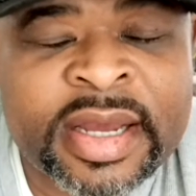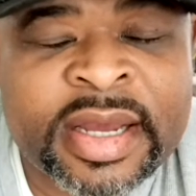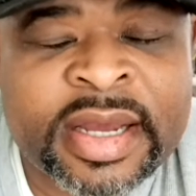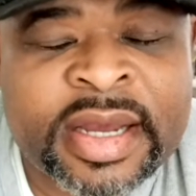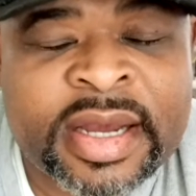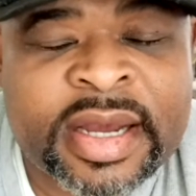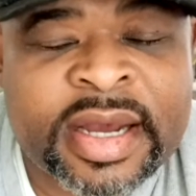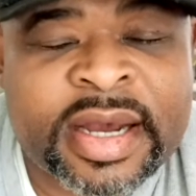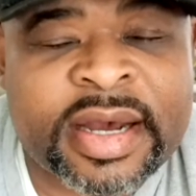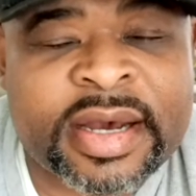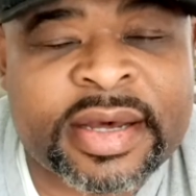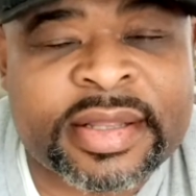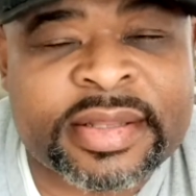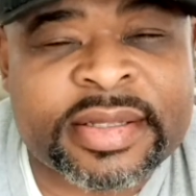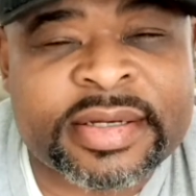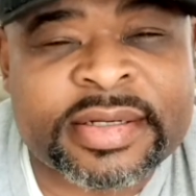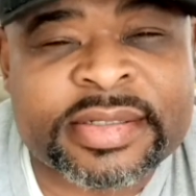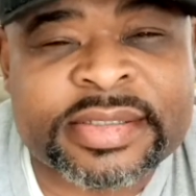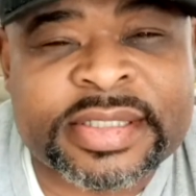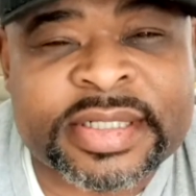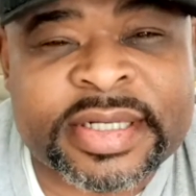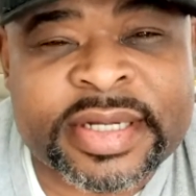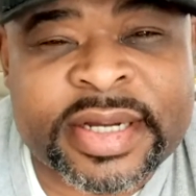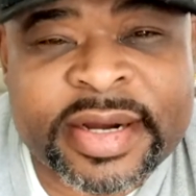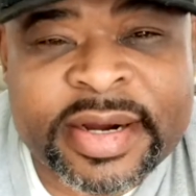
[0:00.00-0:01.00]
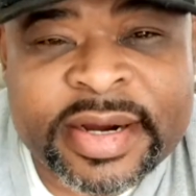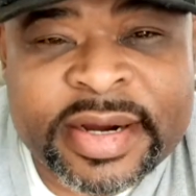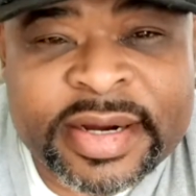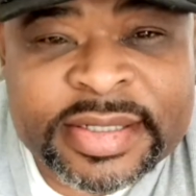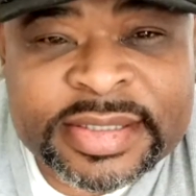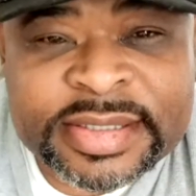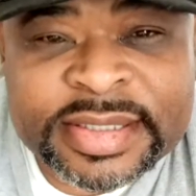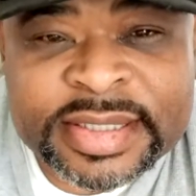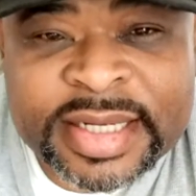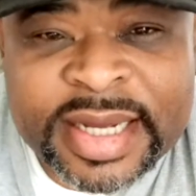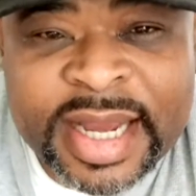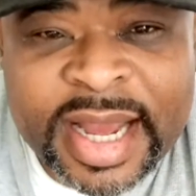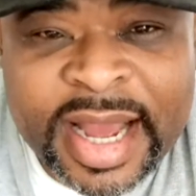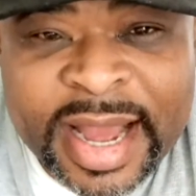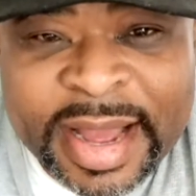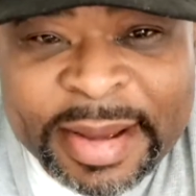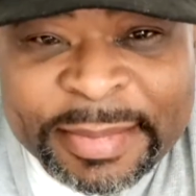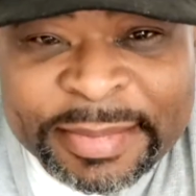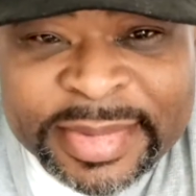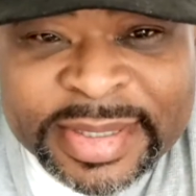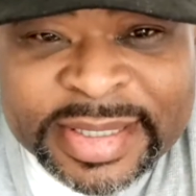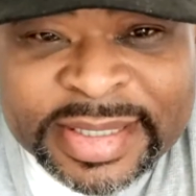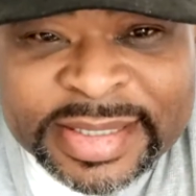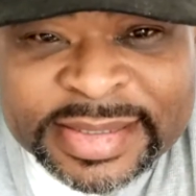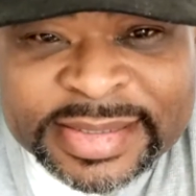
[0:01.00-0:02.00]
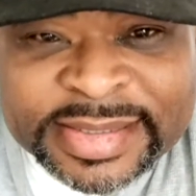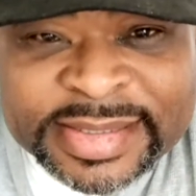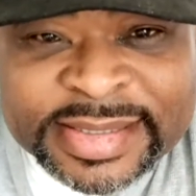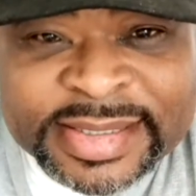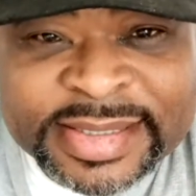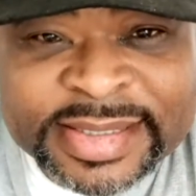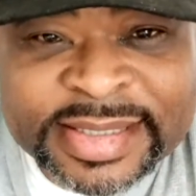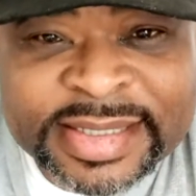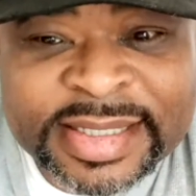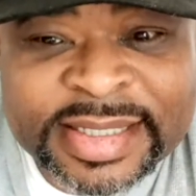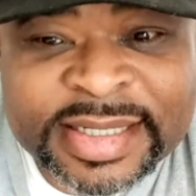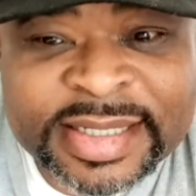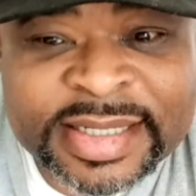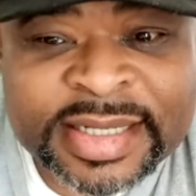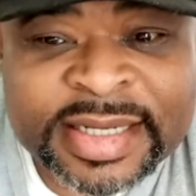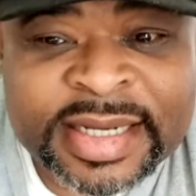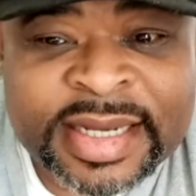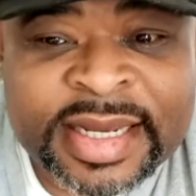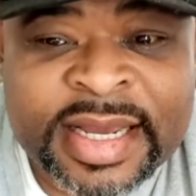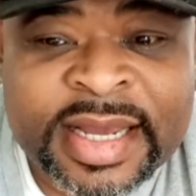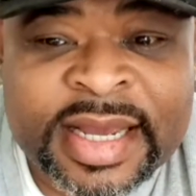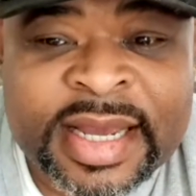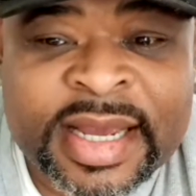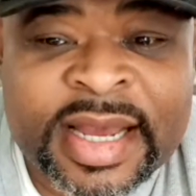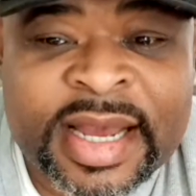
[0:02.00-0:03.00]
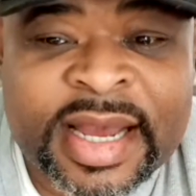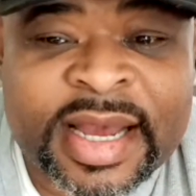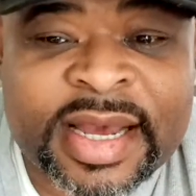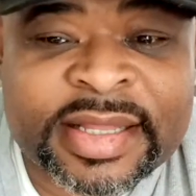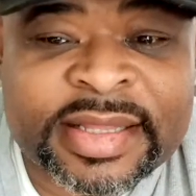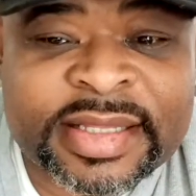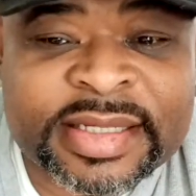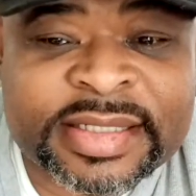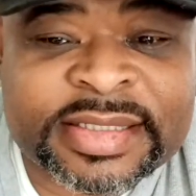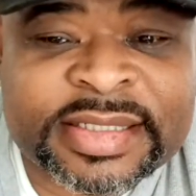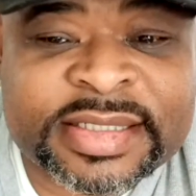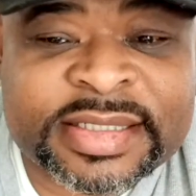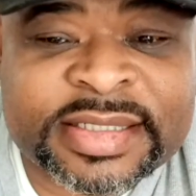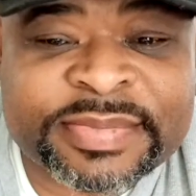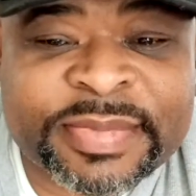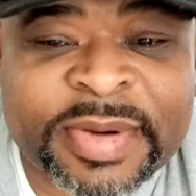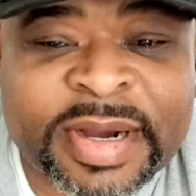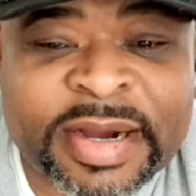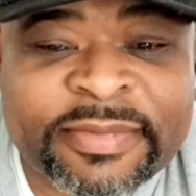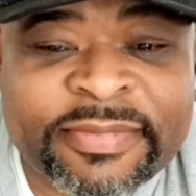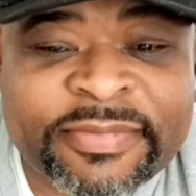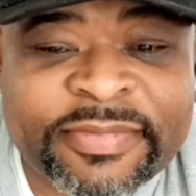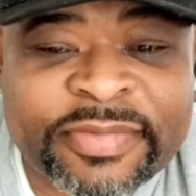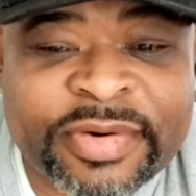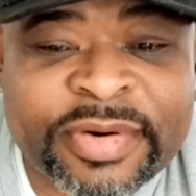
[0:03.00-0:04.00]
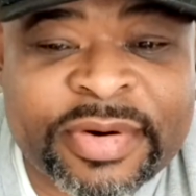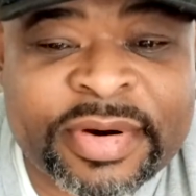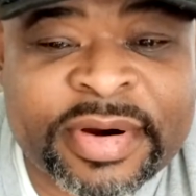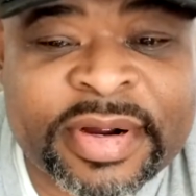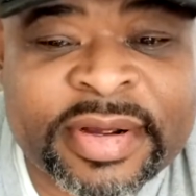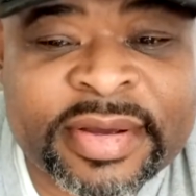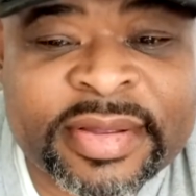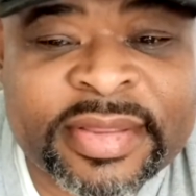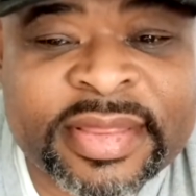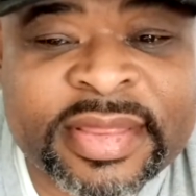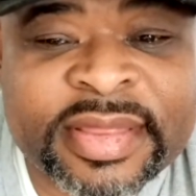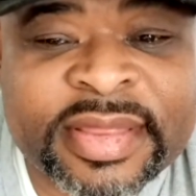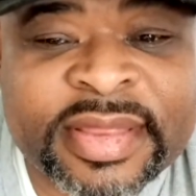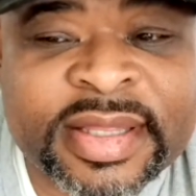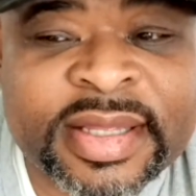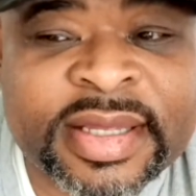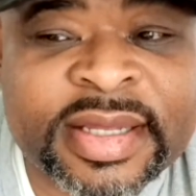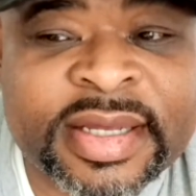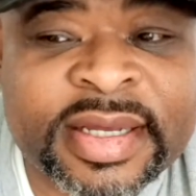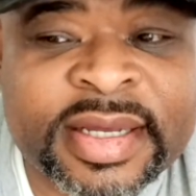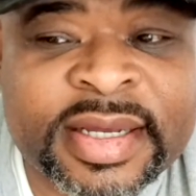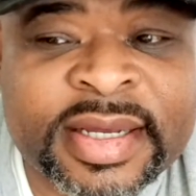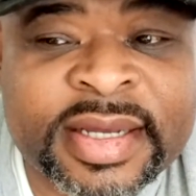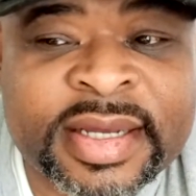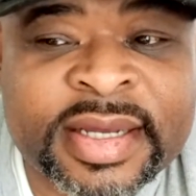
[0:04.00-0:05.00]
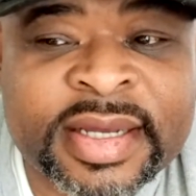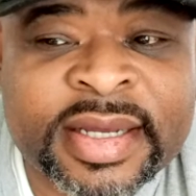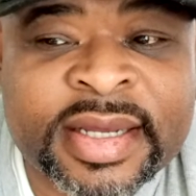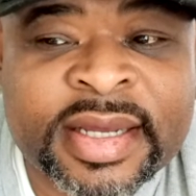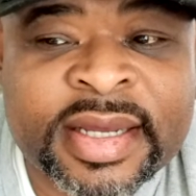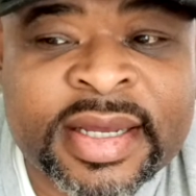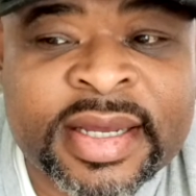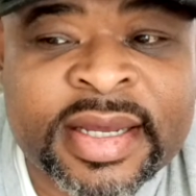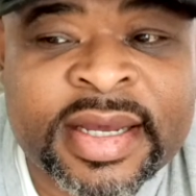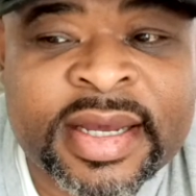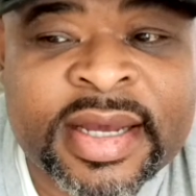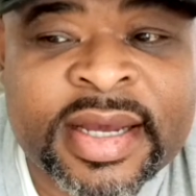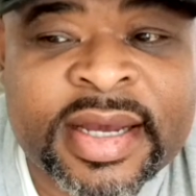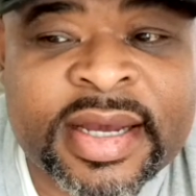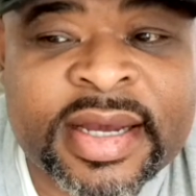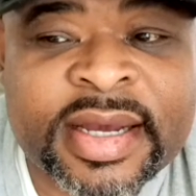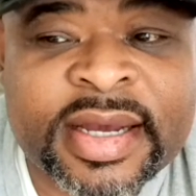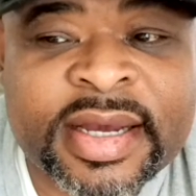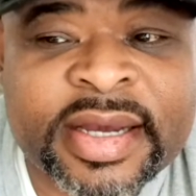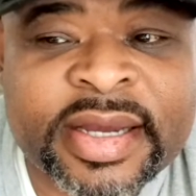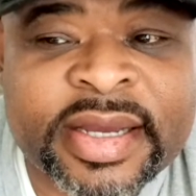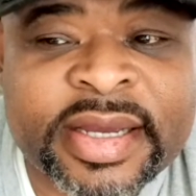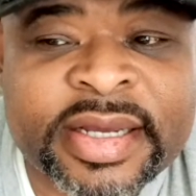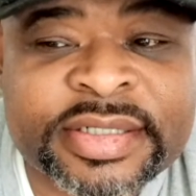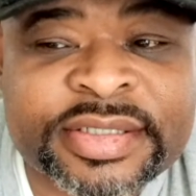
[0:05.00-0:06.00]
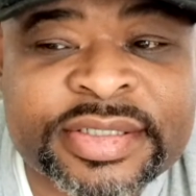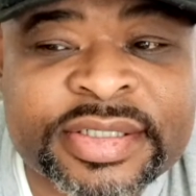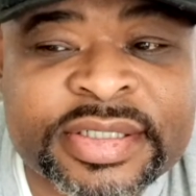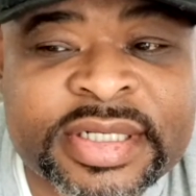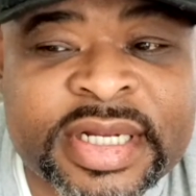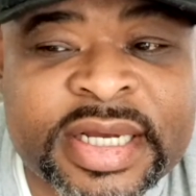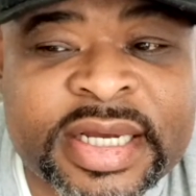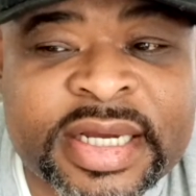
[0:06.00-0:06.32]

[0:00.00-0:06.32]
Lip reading: all those encouraging comments. This is my fourth entry